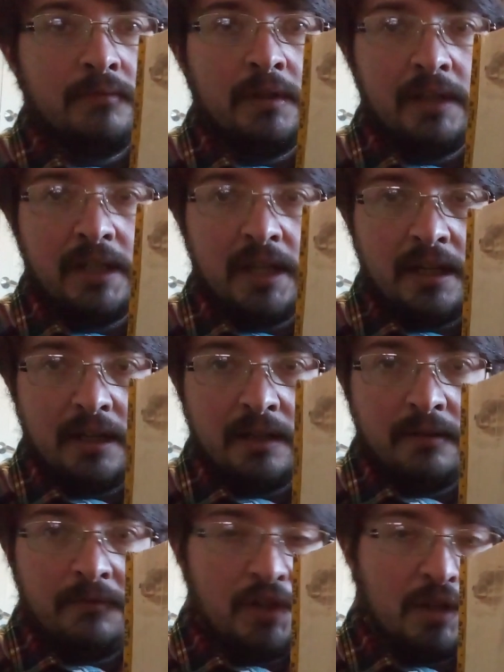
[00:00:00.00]
I got a
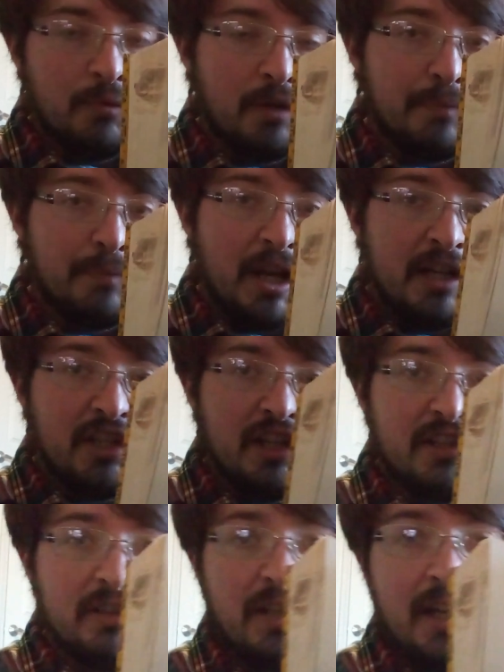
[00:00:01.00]
few more
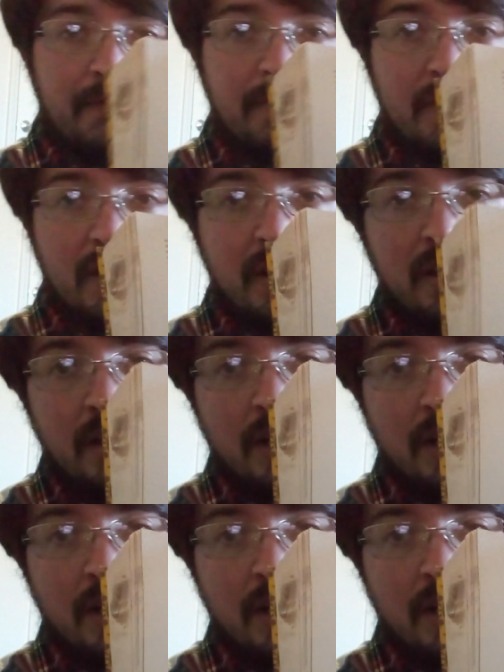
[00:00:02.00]
pages left to